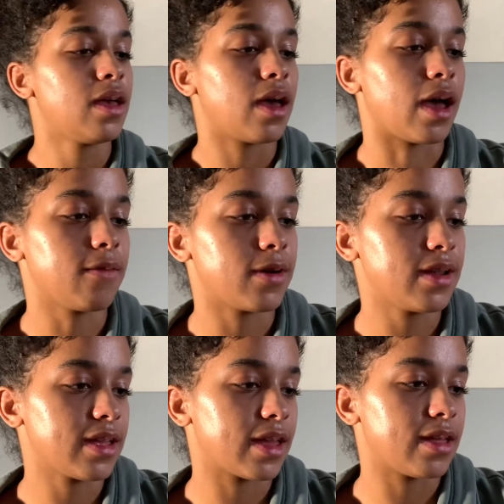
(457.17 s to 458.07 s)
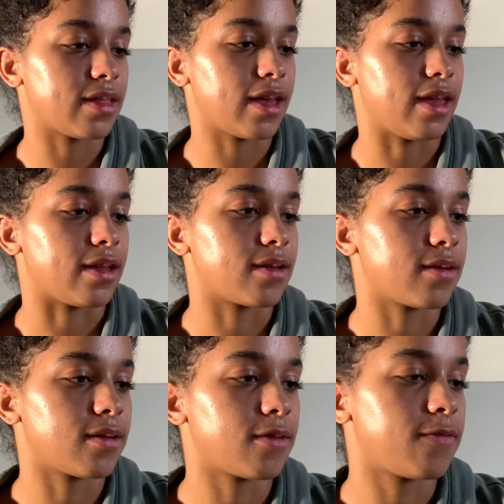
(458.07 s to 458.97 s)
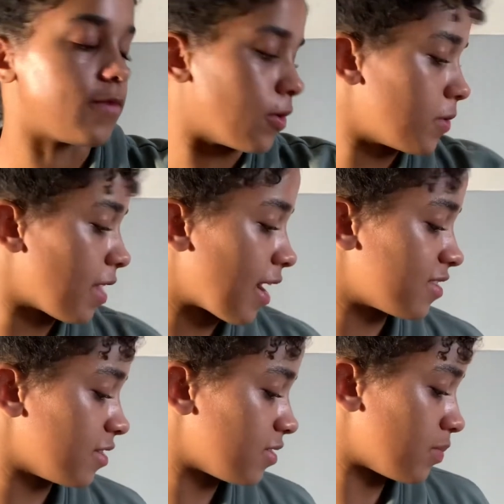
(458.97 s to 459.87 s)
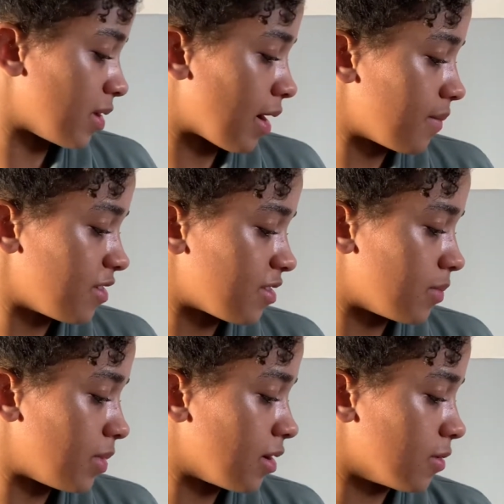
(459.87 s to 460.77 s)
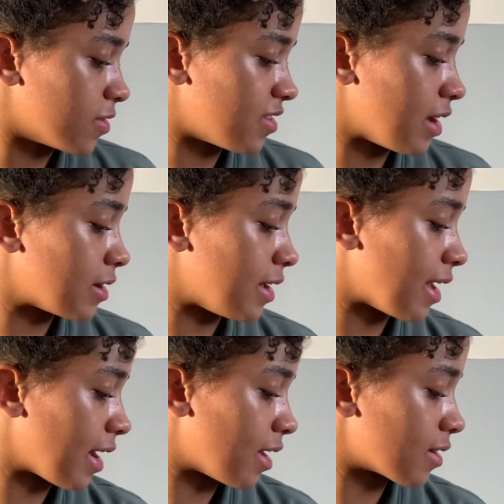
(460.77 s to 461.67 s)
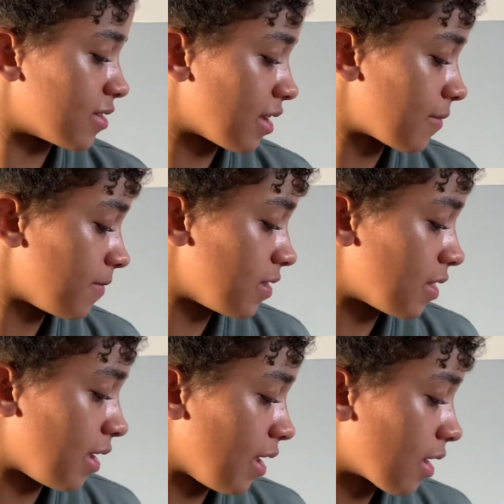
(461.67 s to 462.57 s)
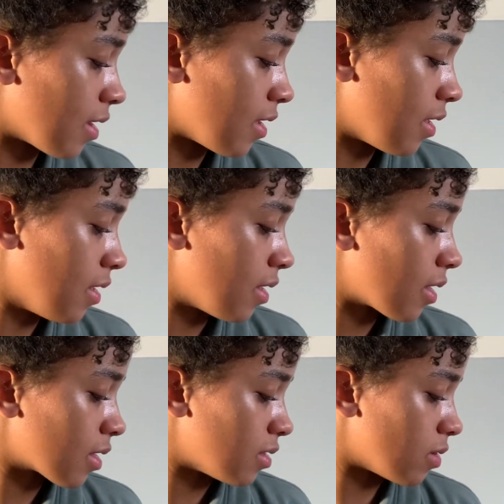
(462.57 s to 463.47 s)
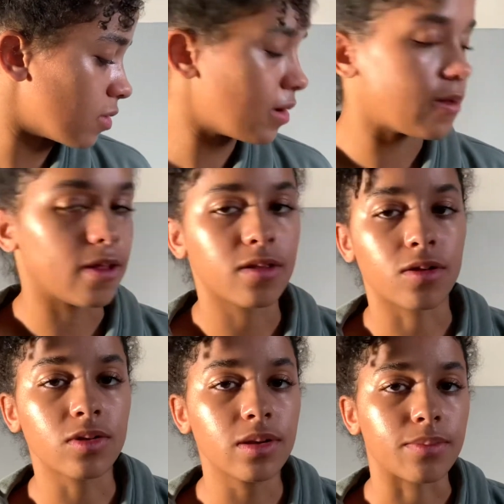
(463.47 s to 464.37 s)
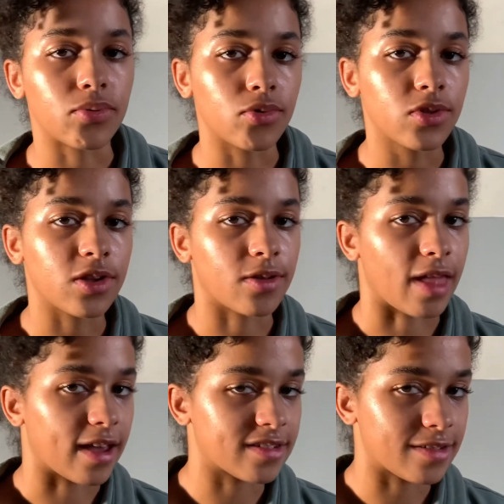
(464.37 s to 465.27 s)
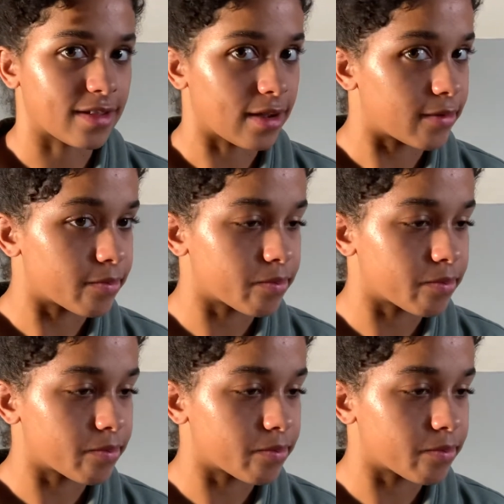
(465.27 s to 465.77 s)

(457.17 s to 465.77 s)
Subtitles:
I want to get like faux lashes, but I'm just a big old scaredy cat because I feel like don't it pull your lashes out?